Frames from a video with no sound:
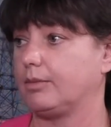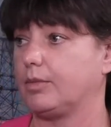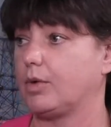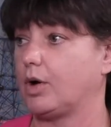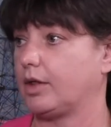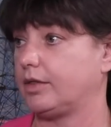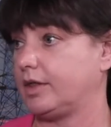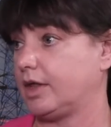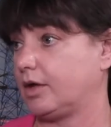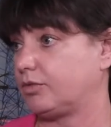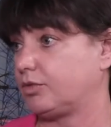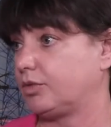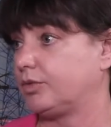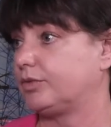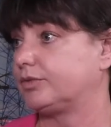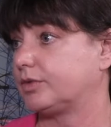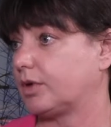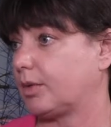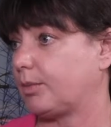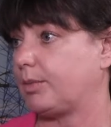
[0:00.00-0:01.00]
on their
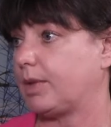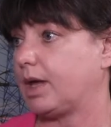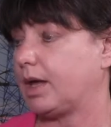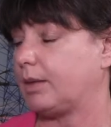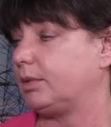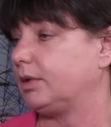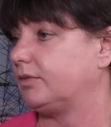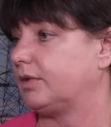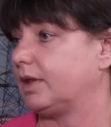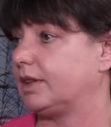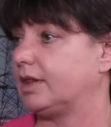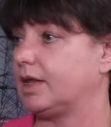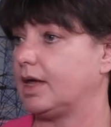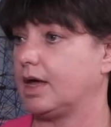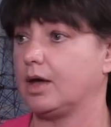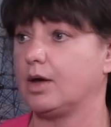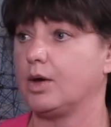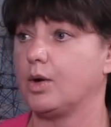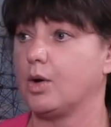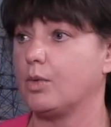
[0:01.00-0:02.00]
rooftop, maybe when
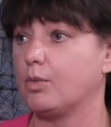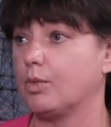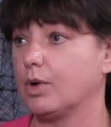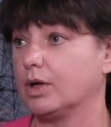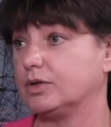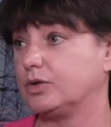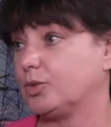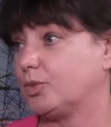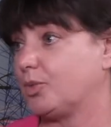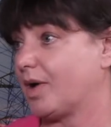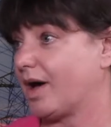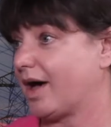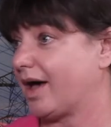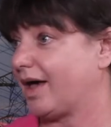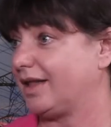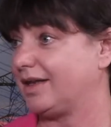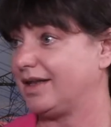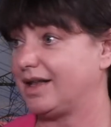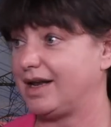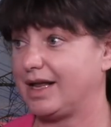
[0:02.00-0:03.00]
they want to buy
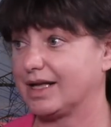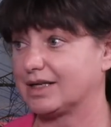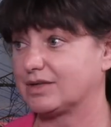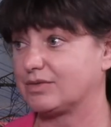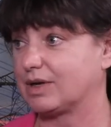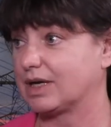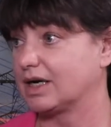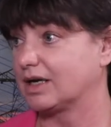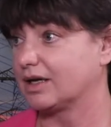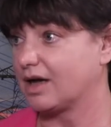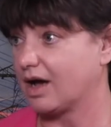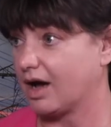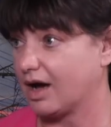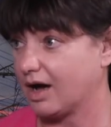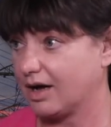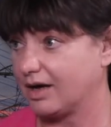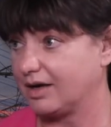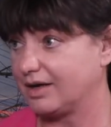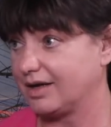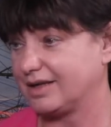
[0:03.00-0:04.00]
an electrical car,